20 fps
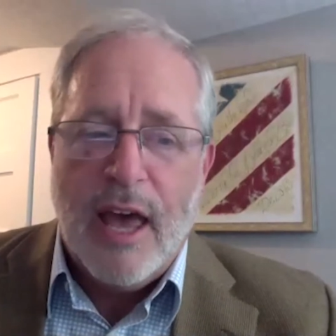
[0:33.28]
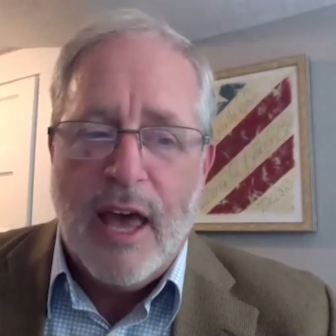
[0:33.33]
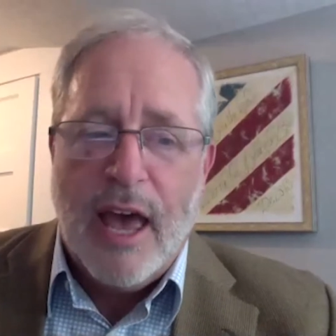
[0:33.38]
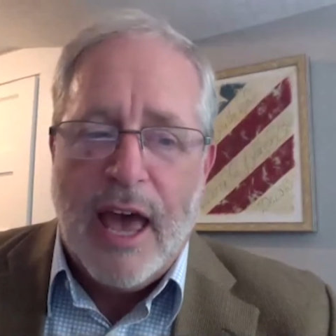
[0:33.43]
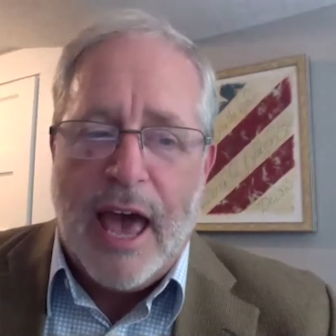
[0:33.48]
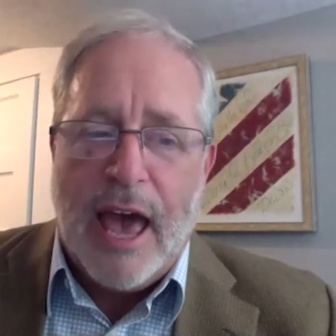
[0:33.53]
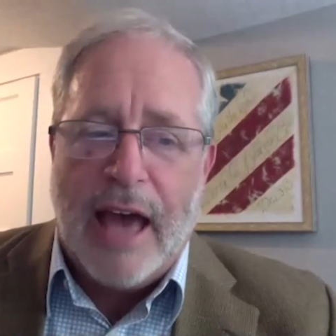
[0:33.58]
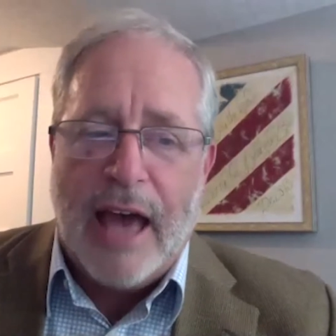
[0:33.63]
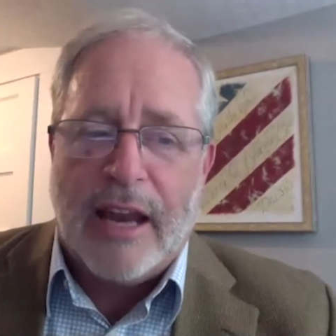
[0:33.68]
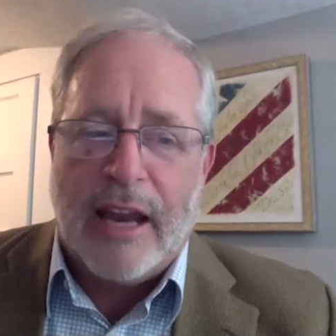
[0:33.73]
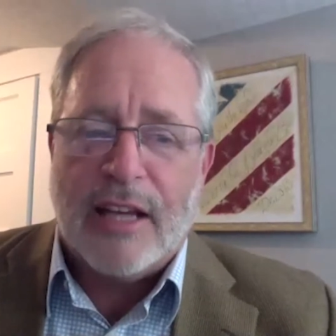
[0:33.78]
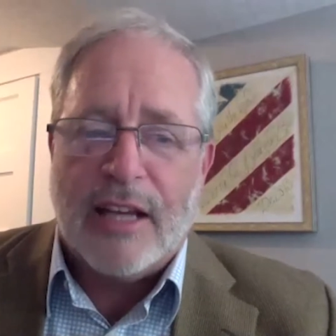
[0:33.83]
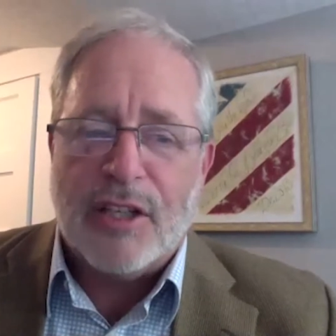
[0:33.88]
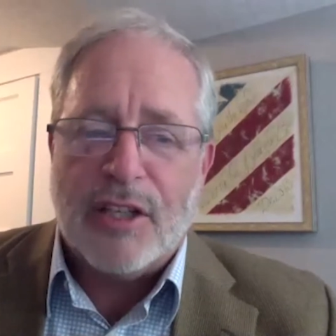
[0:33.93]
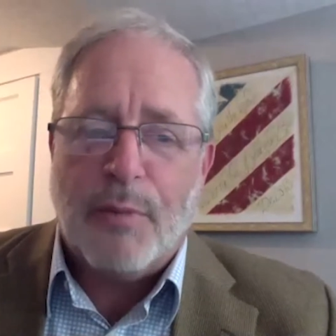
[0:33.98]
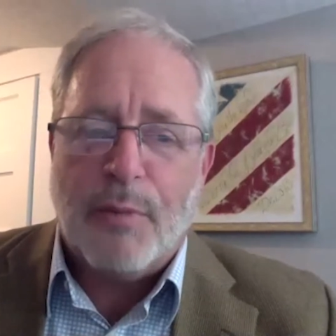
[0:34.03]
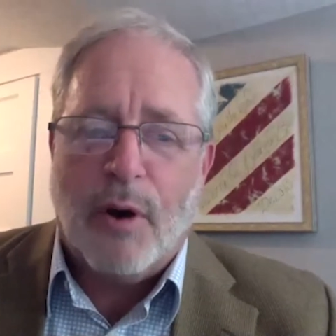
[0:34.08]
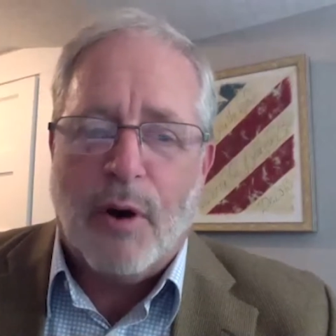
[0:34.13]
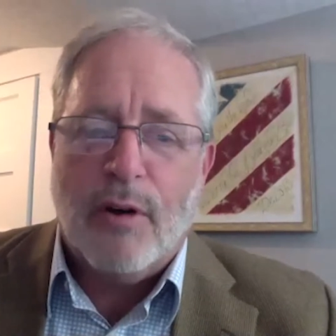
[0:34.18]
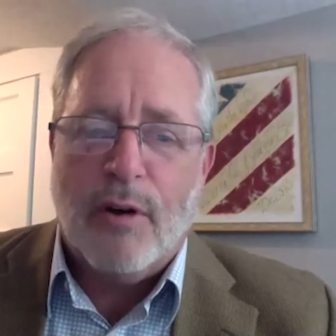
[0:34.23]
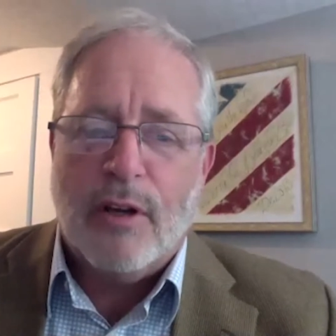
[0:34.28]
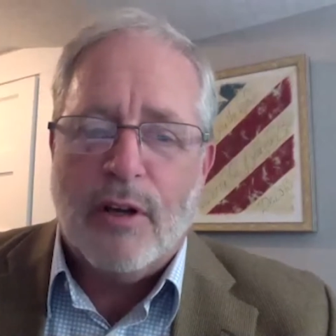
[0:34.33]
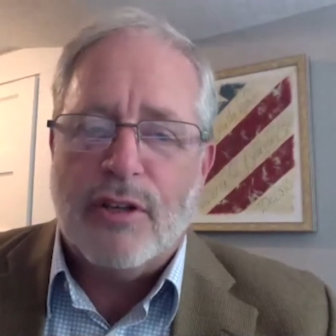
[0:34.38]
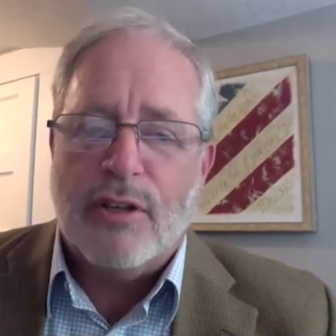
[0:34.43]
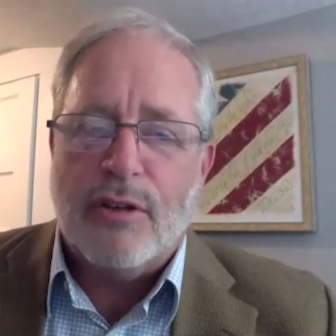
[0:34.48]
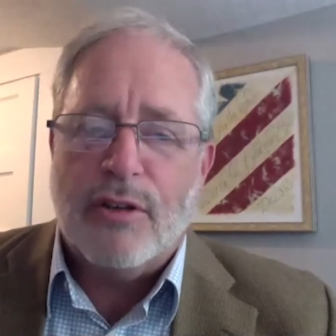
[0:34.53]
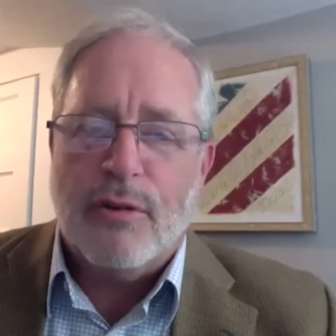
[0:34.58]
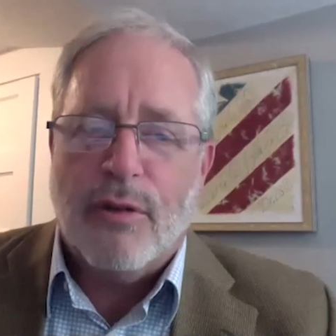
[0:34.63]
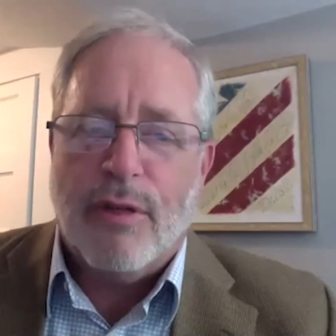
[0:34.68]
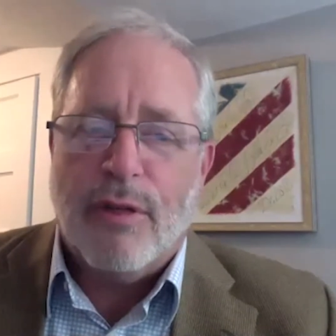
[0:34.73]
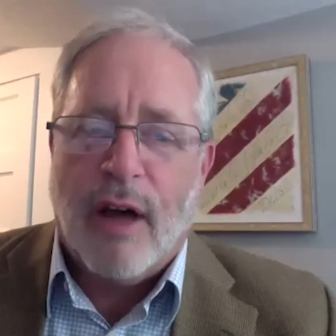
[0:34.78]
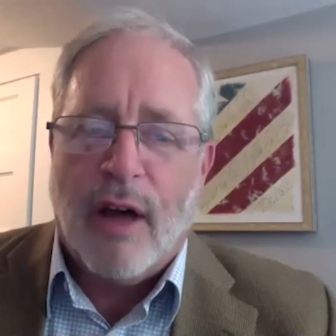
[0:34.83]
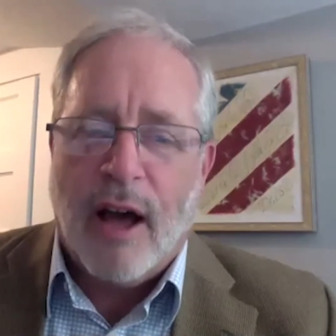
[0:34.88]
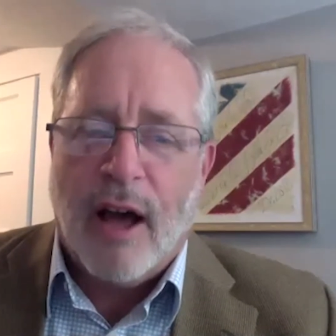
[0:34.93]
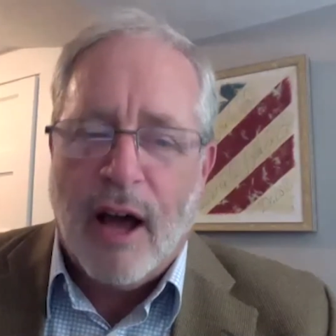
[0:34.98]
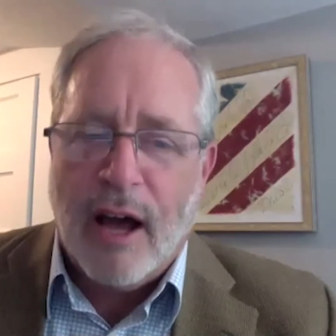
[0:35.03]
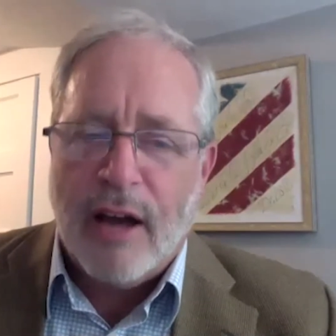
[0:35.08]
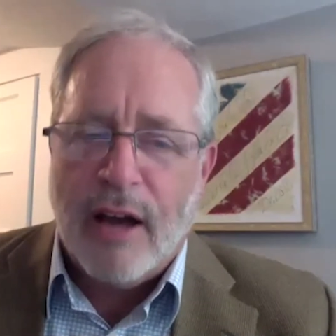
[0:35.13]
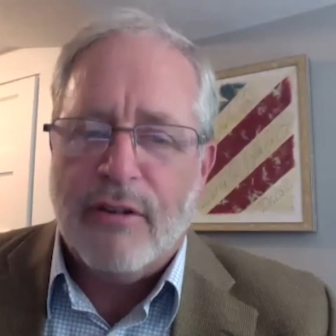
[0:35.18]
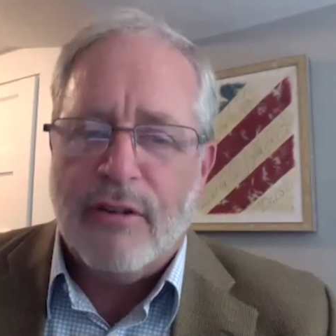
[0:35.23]
and has spoken to
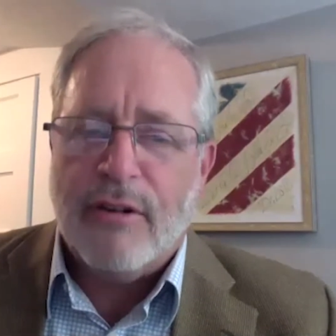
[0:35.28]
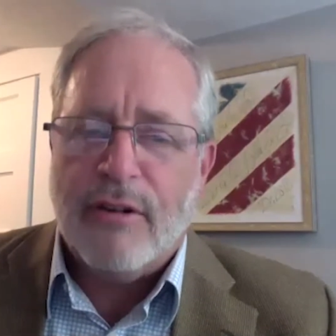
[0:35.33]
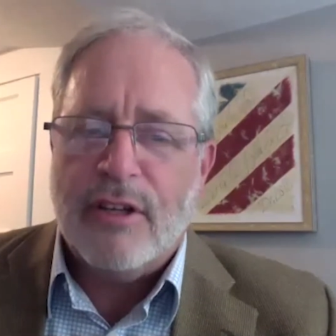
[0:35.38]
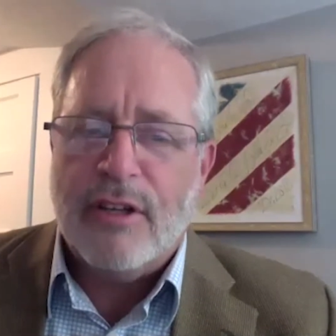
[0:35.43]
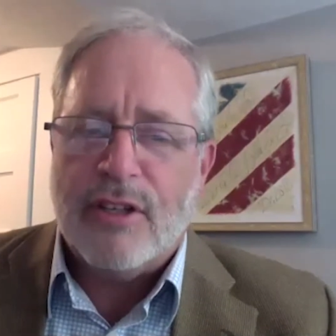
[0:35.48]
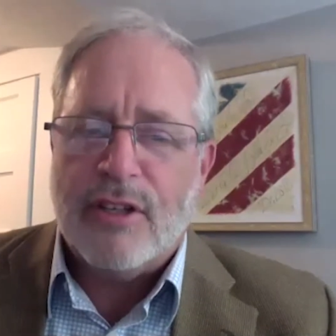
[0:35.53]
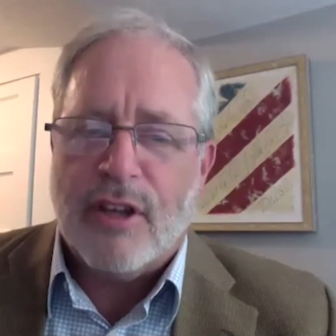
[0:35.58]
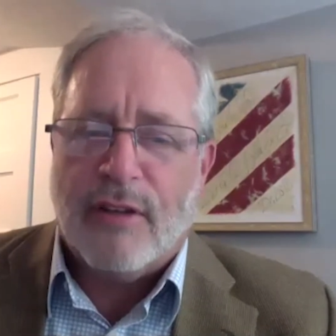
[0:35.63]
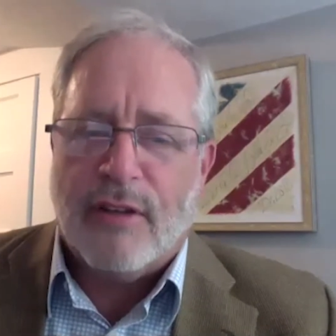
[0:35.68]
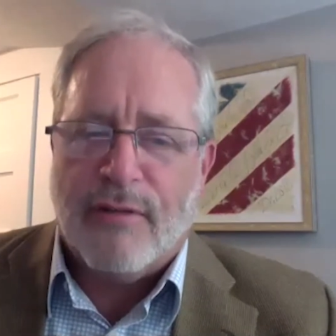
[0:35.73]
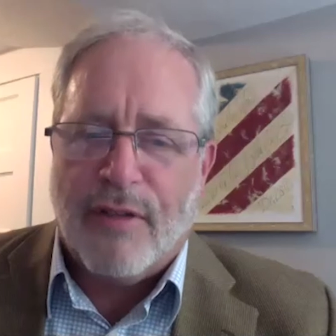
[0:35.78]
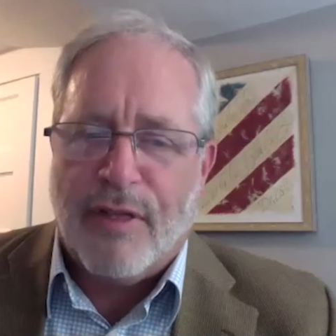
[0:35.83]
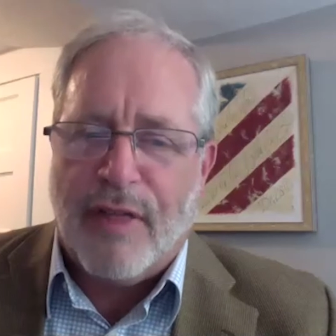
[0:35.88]
hundreds of